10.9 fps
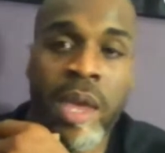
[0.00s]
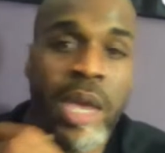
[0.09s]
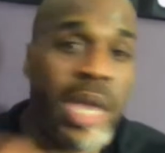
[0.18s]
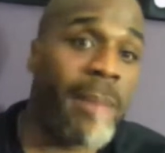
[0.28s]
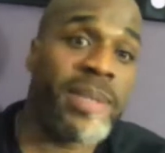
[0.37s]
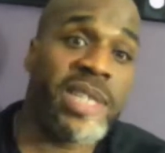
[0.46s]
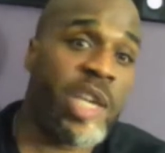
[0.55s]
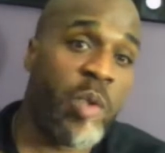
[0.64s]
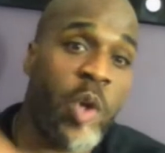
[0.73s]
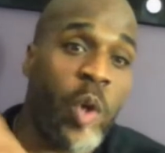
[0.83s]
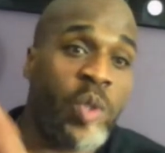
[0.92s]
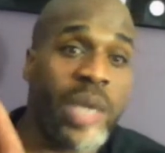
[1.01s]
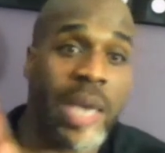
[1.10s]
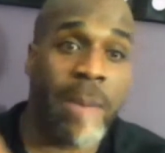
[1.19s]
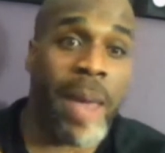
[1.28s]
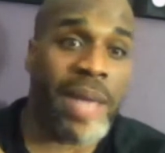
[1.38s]
And I'm going to tell you, when you go to the
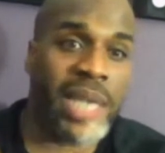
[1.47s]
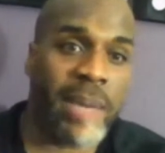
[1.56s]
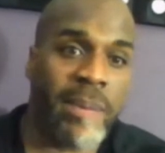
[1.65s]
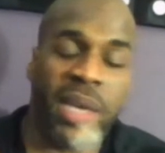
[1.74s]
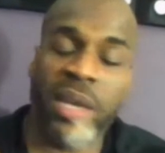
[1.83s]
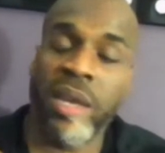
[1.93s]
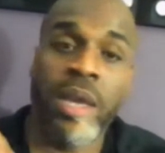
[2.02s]
Impact taping,